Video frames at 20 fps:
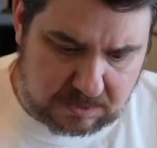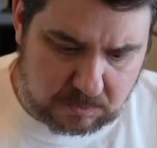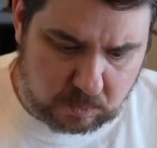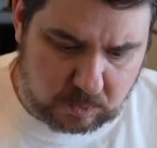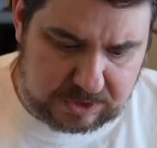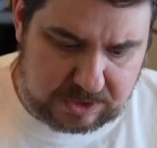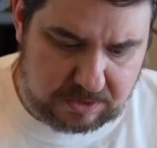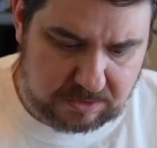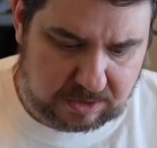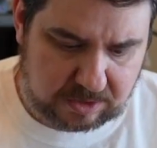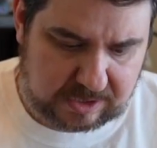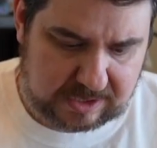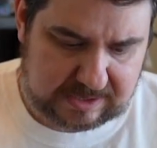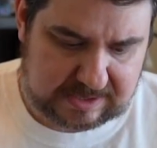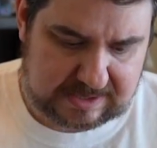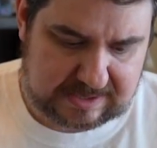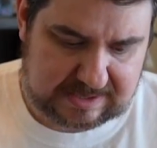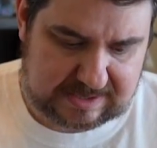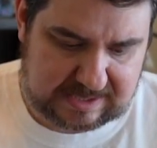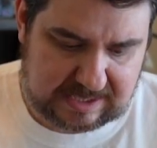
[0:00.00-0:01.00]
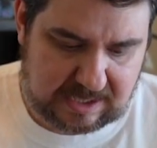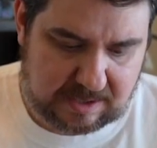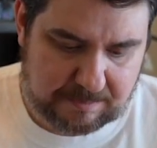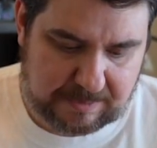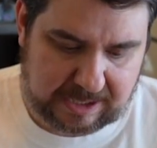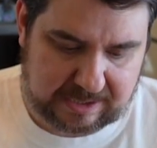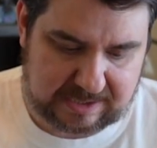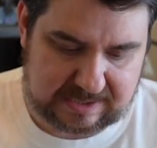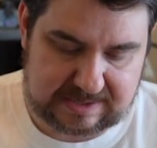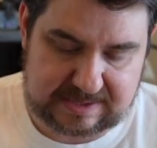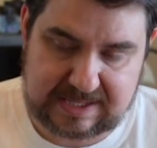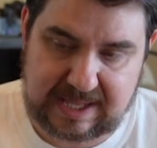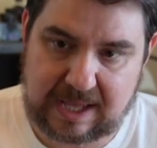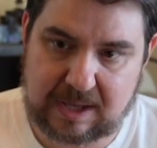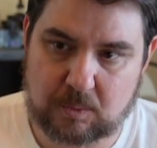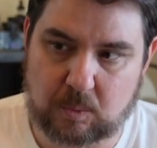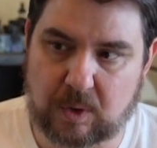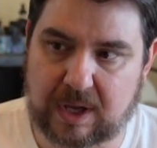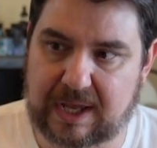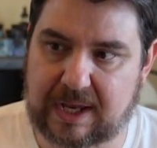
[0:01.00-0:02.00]
When you think about it
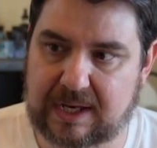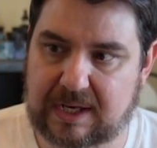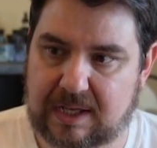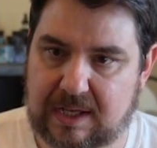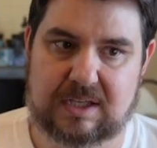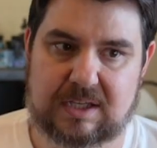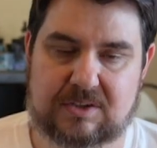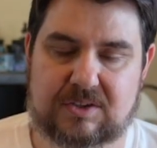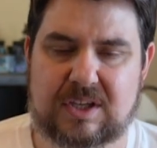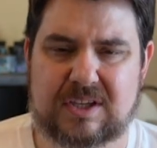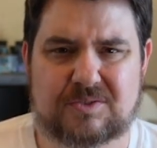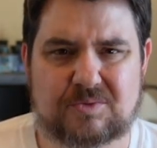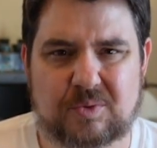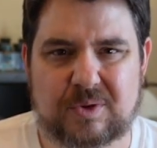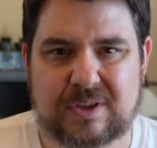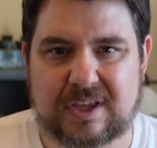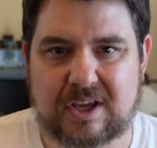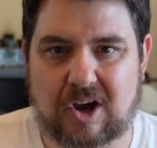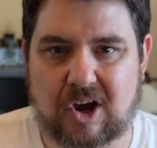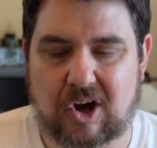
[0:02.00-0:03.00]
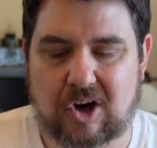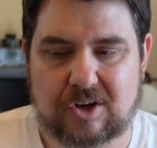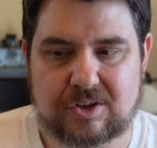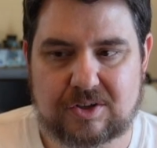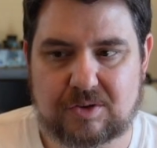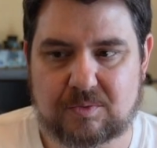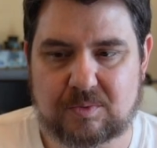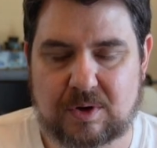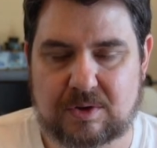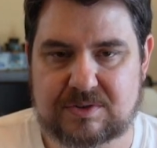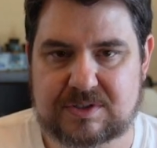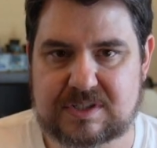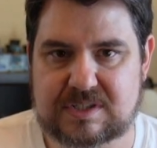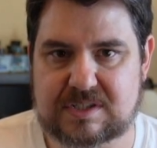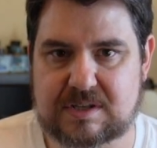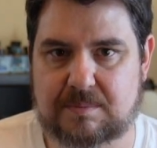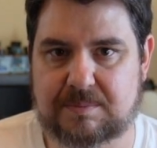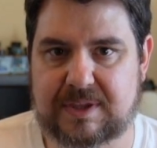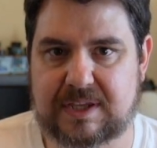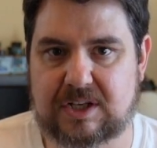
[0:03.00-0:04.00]
that way, it's really hard to roast
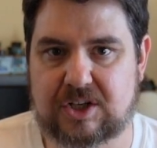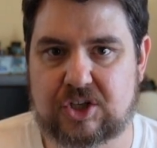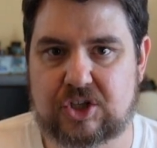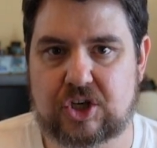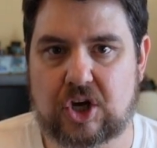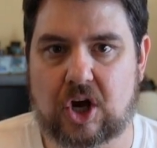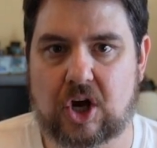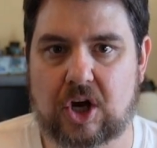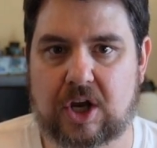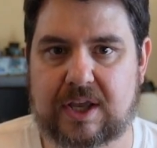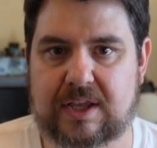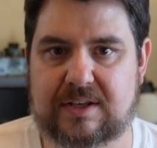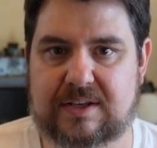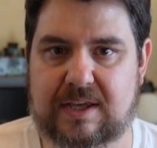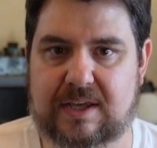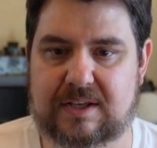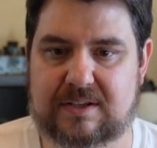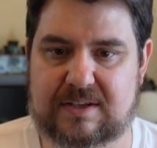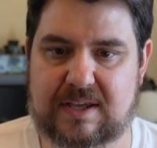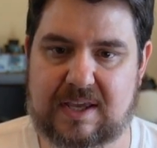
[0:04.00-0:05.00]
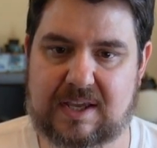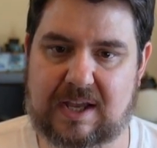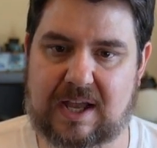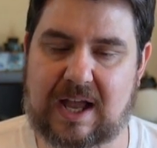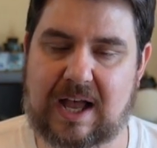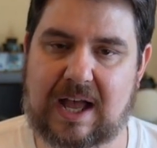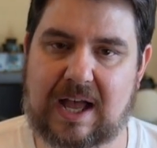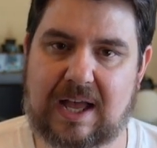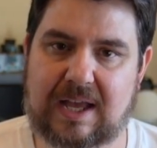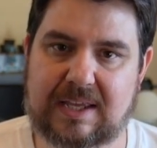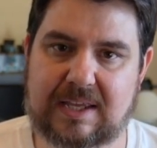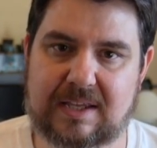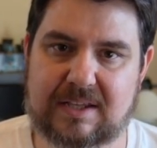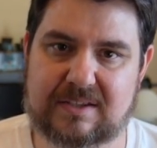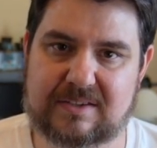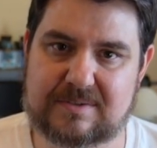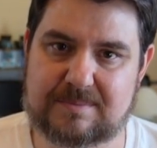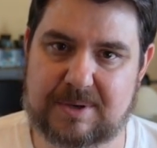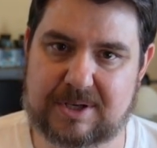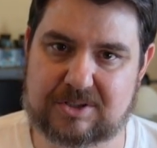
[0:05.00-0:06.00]
something dark and take a
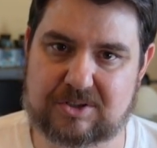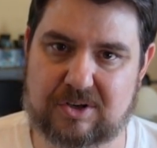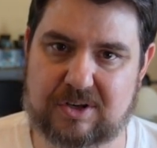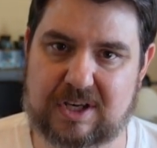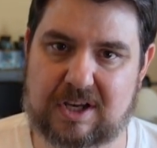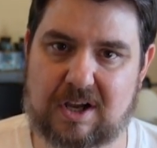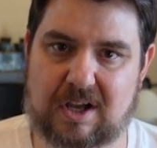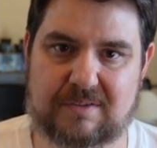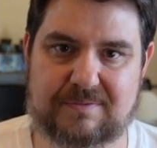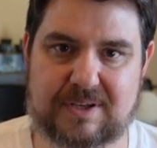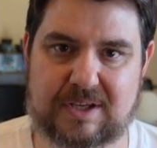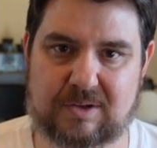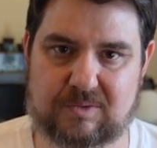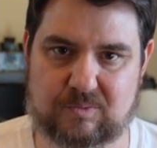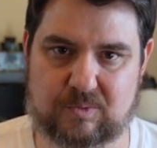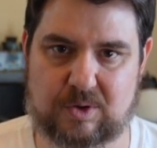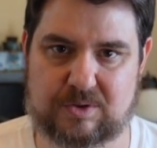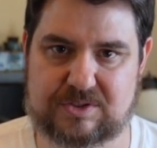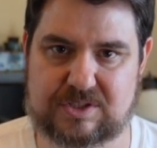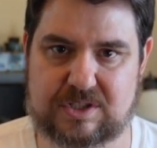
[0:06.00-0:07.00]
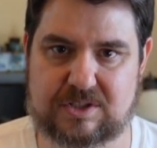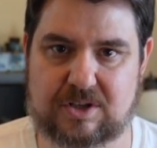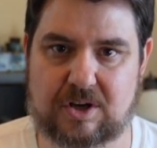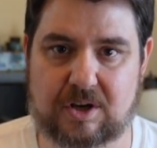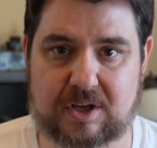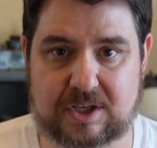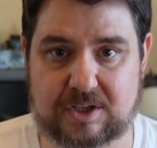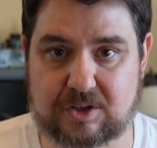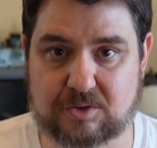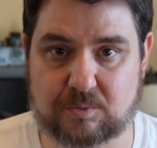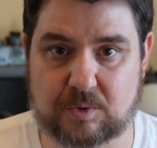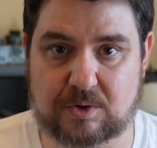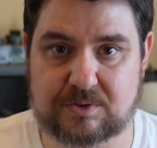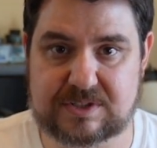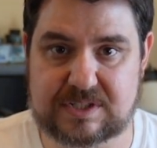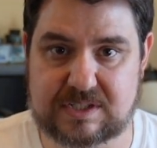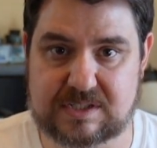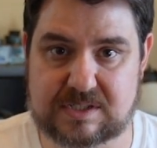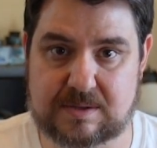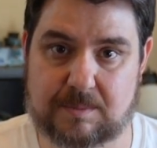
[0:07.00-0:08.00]
high-end specialty coffee and roast it dark, and you're
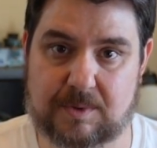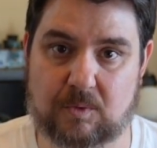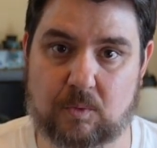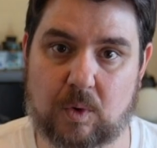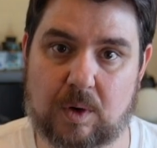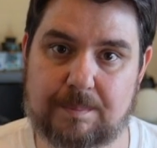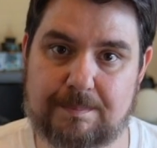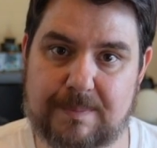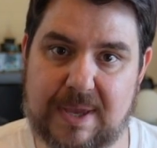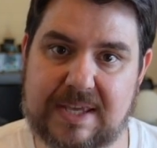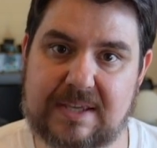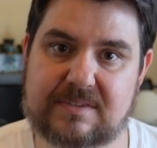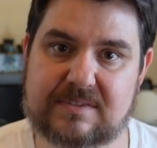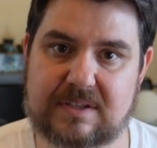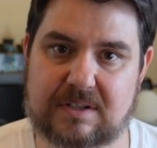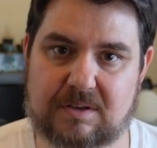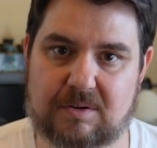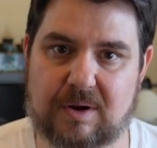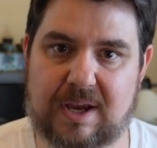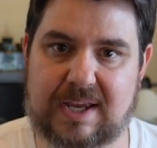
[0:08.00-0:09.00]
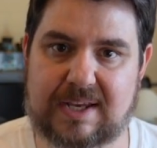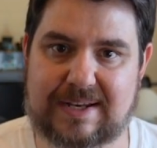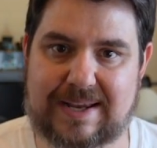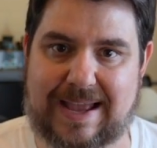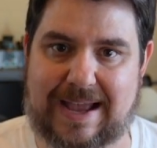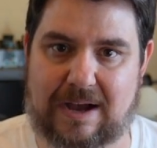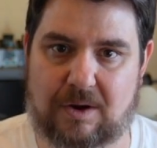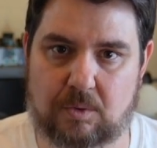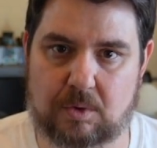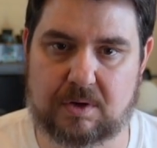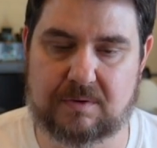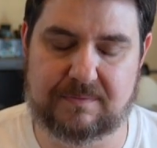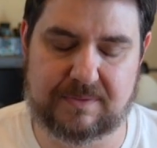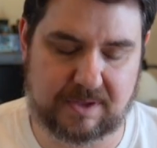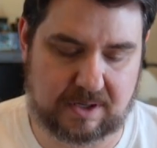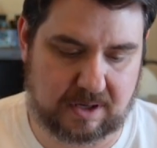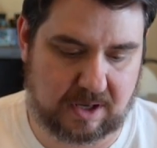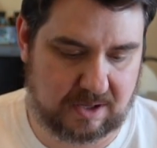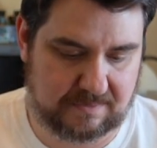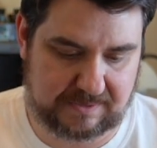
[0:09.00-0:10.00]
roasting some of what makes it great out of the
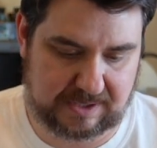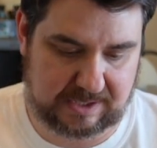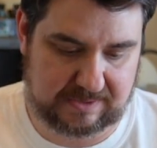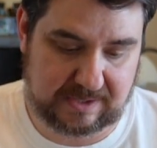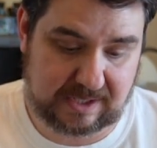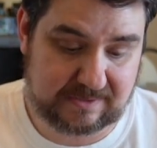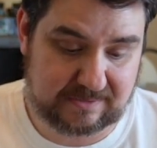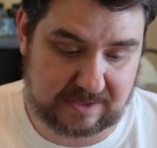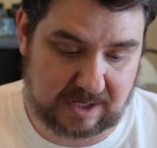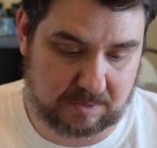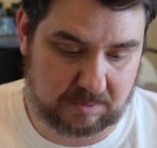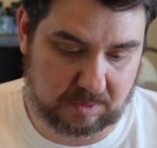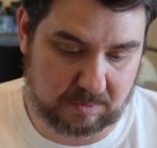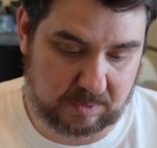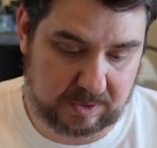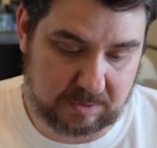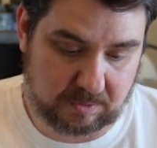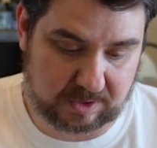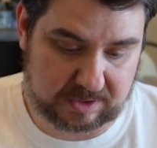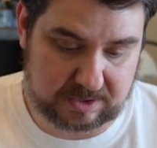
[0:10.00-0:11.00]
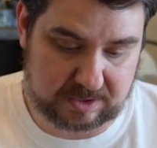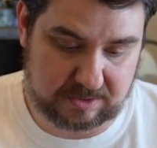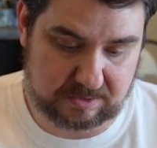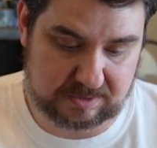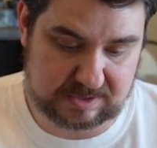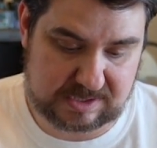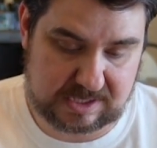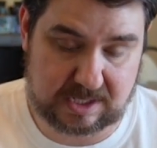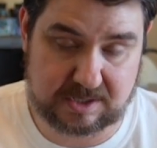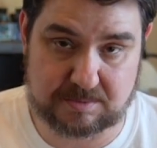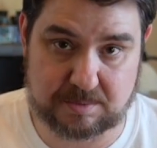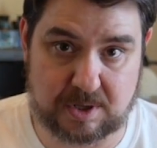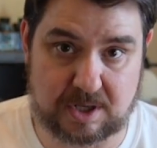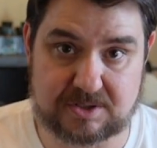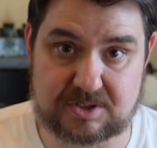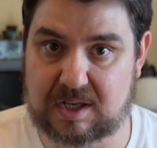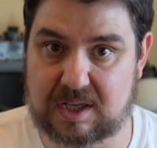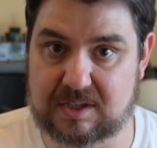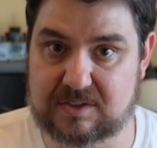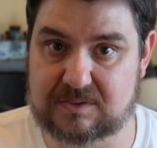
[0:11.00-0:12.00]
coffee. And that's not what we want to do at
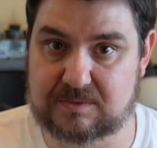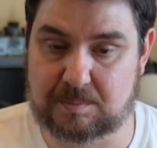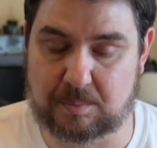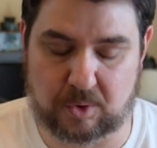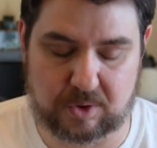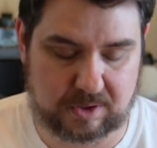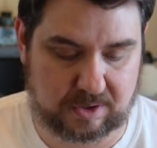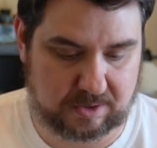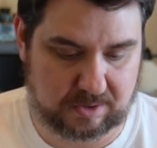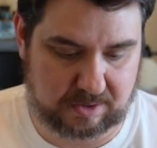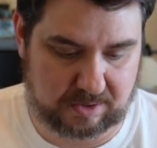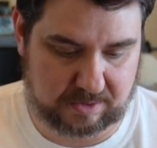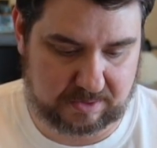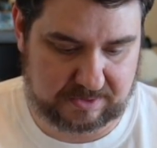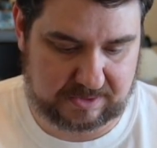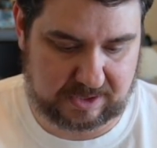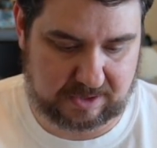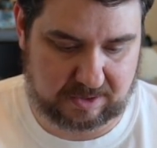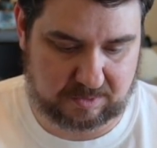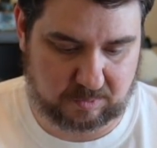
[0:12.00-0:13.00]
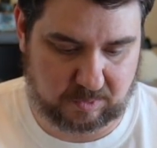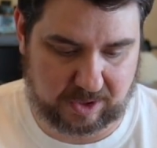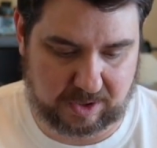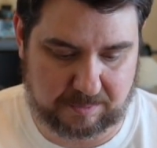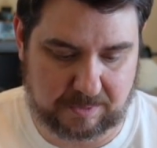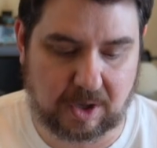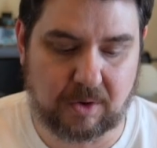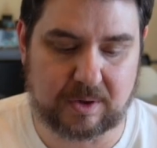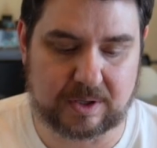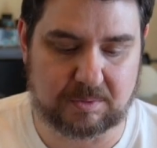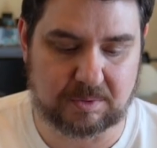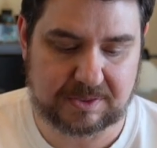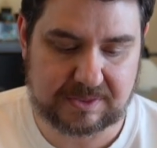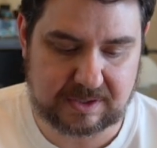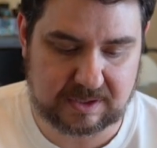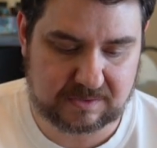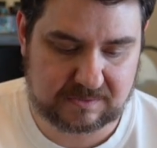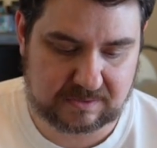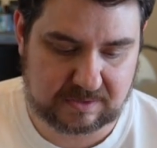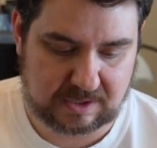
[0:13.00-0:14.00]
Sagebrush. Kind of spoiler alert there on where I'm going with
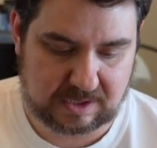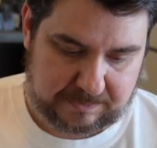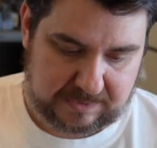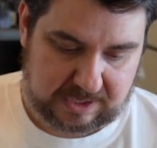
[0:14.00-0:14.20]
this.